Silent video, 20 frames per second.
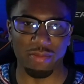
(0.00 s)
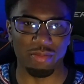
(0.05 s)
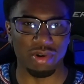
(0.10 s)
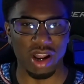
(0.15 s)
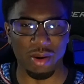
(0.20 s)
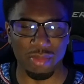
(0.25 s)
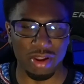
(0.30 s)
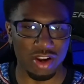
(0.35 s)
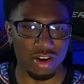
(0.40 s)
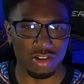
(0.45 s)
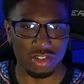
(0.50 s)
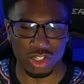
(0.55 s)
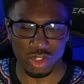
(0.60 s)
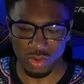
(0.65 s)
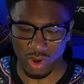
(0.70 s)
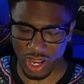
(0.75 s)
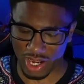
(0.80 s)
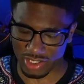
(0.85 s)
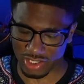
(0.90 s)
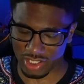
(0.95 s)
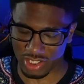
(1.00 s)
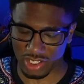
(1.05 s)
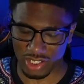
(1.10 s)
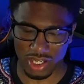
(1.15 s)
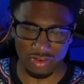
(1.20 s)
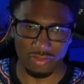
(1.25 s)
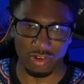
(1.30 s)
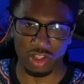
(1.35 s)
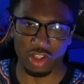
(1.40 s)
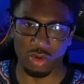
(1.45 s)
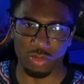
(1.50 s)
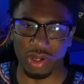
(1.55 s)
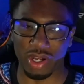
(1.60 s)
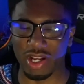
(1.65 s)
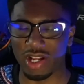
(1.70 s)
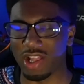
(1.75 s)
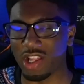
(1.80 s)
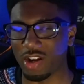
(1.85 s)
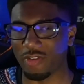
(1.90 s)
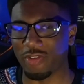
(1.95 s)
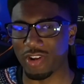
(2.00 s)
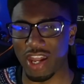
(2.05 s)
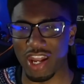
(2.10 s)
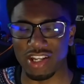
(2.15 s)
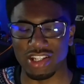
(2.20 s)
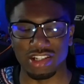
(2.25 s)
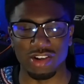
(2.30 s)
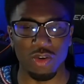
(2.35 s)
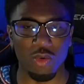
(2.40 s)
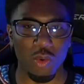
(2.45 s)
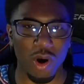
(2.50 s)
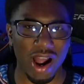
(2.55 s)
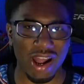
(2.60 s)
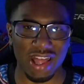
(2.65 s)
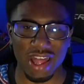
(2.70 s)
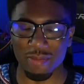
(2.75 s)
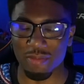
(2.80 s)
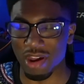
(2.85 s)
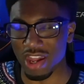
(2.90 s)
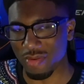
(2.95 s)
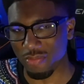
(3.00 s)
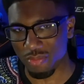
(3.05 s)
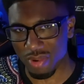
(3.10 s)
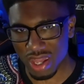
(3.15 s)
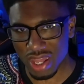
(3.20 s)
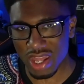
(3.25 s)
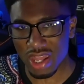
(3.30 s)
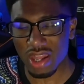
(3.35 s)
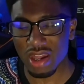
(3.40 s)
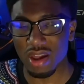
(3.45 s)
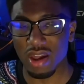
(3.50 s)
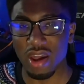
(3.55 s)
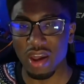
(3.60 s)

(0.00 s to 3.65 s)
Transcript: but I'm here to actually give a little bit of clarification of why that may be